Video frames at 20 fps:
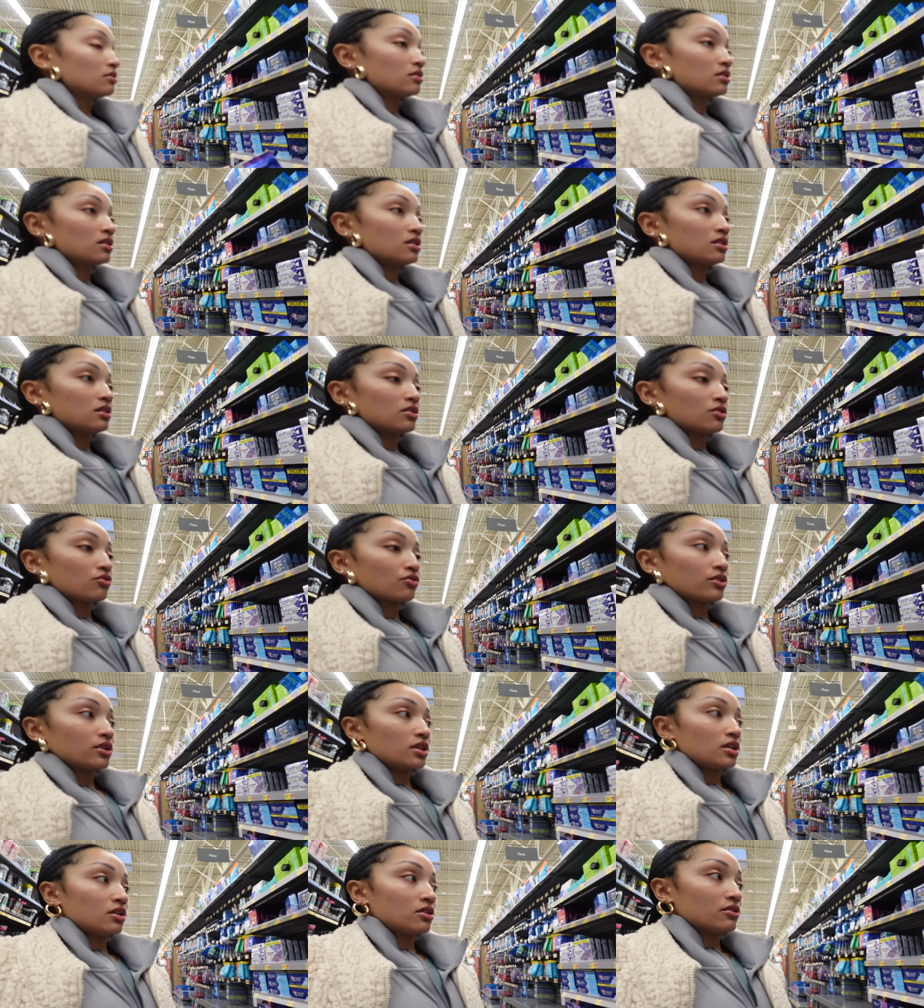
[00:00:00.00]
the
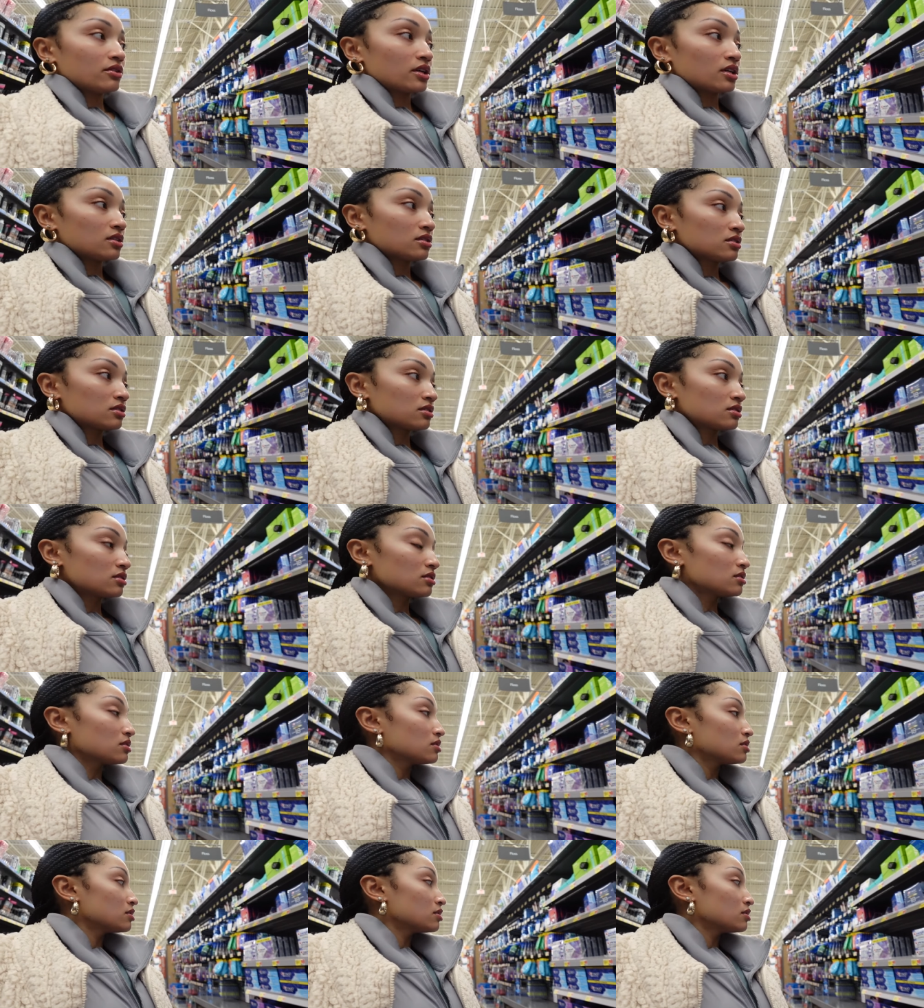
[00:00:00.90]
3D Crest